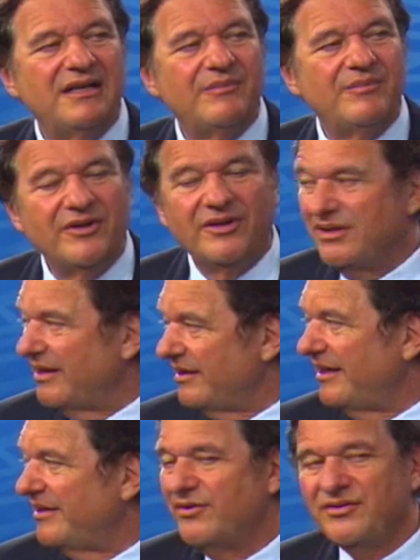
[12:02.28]
Because,
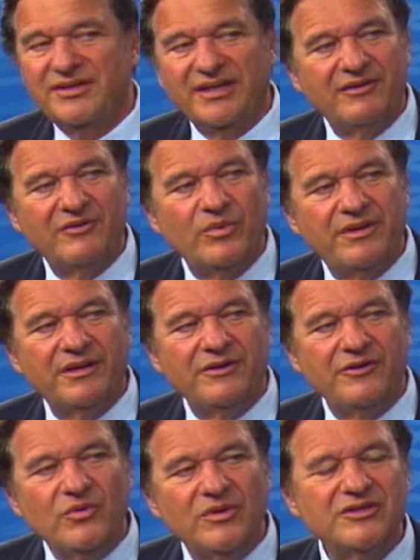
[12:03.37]
as you said, with the
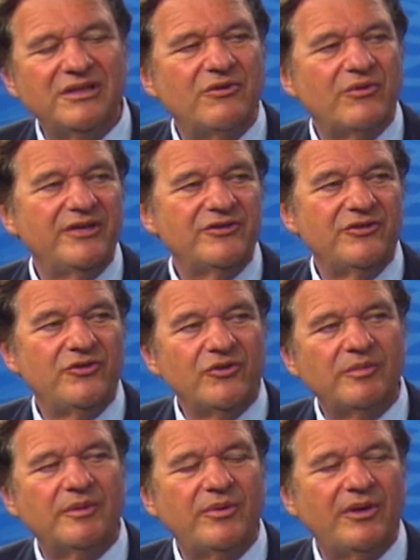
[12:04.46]
newer generation
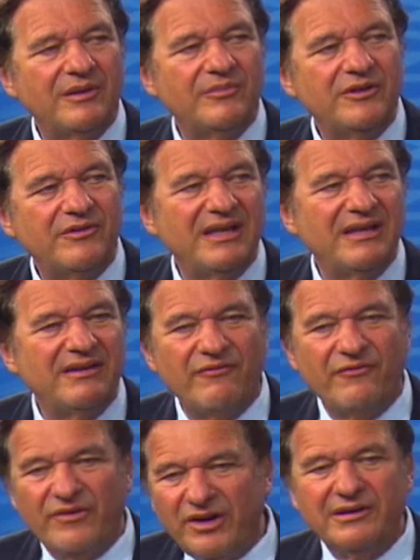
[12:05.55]
durable polymer, the
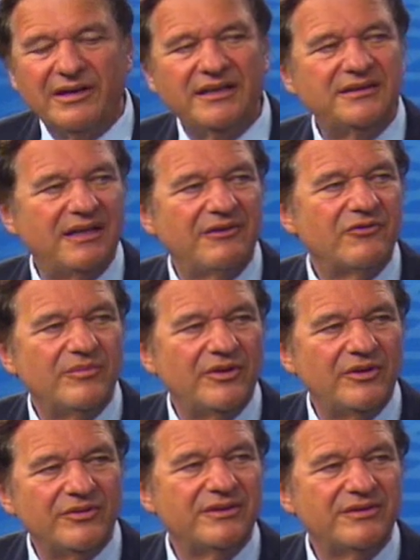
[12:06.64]
very late stent
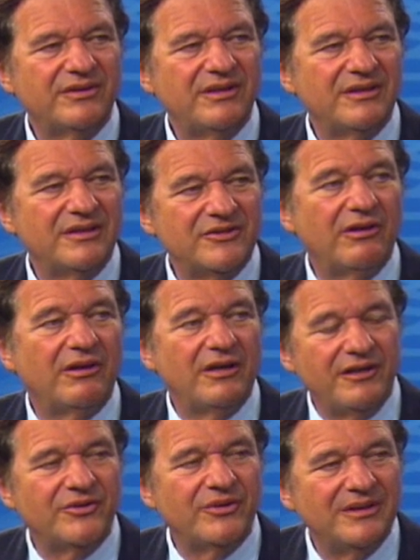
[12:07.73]
thrombosis is not an
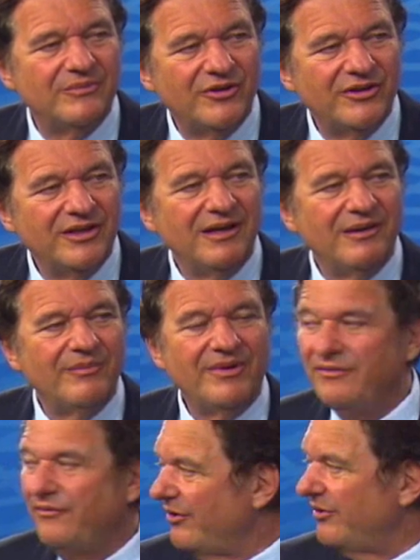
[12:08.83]
issue anymore. But the
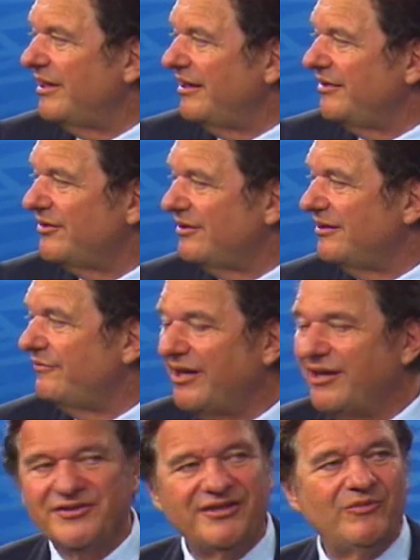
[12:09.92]
very late
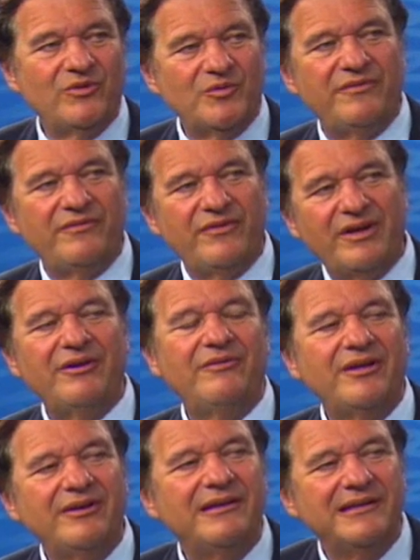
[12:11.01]
efficacy would be very,
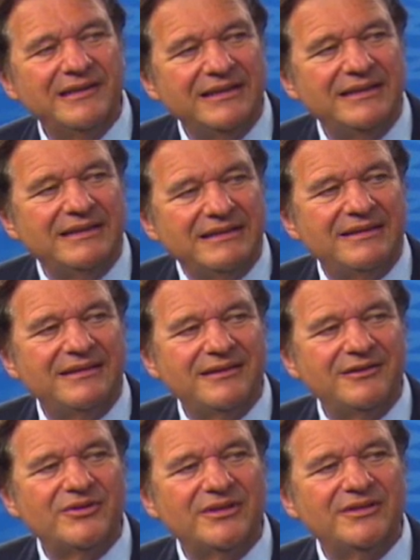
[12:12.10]
very
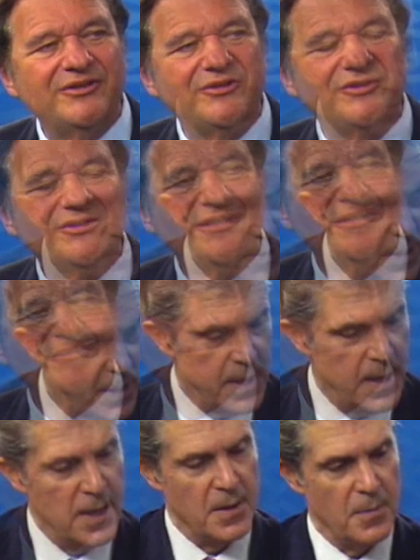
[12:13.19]
interesting to see.
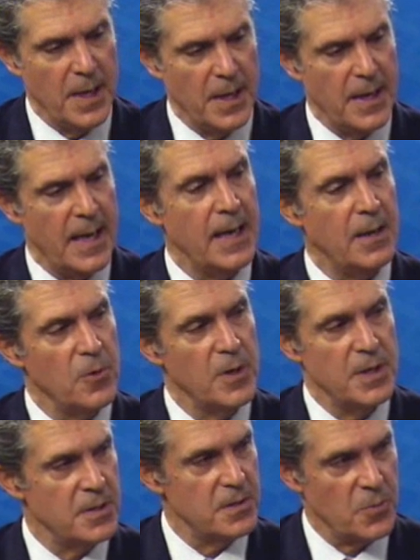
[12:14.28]
There are about 8
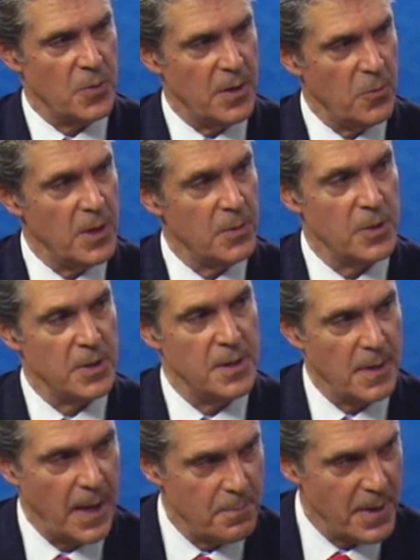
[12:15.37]
reasons why one would
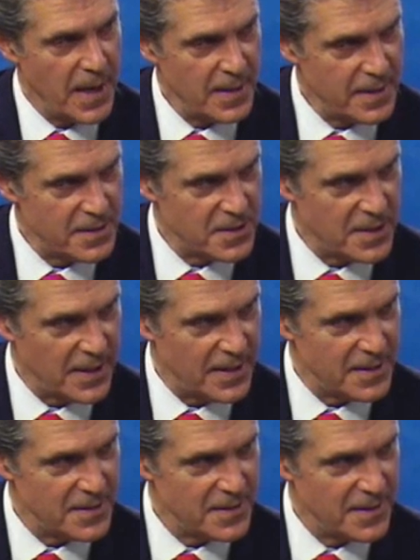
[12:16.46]
hypothesize
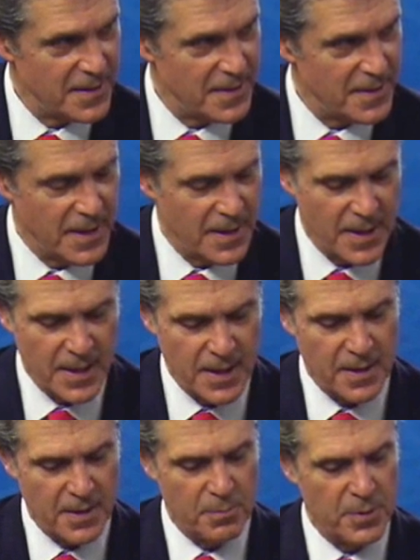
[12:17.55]
that a
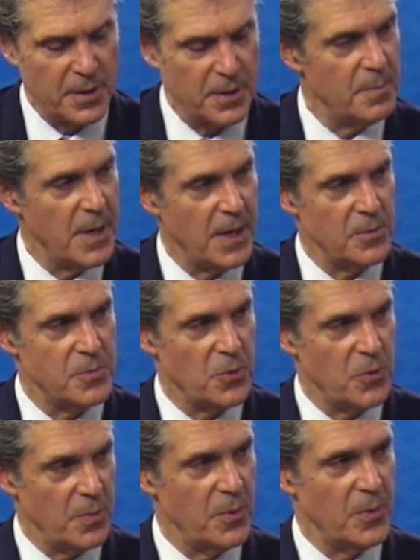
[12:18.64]
completely
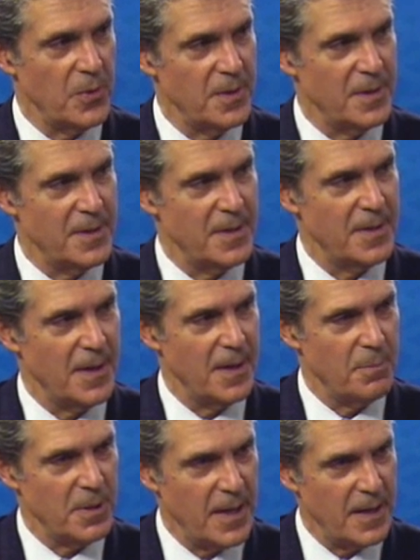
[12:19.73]
bioabsorbable
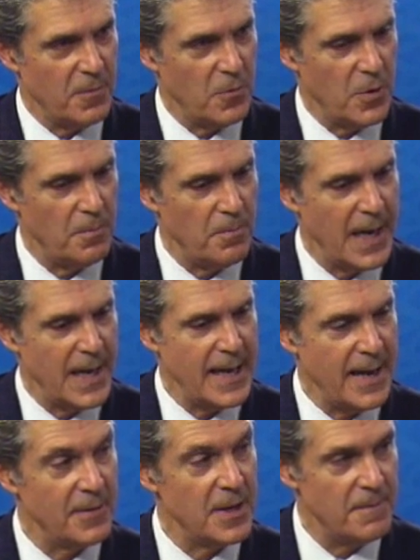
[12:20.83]
platform might
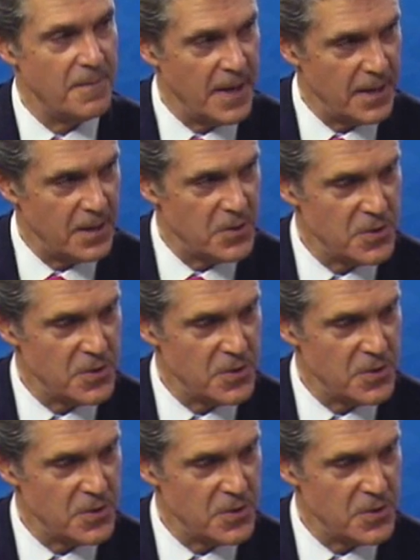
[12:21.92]
have an advantage.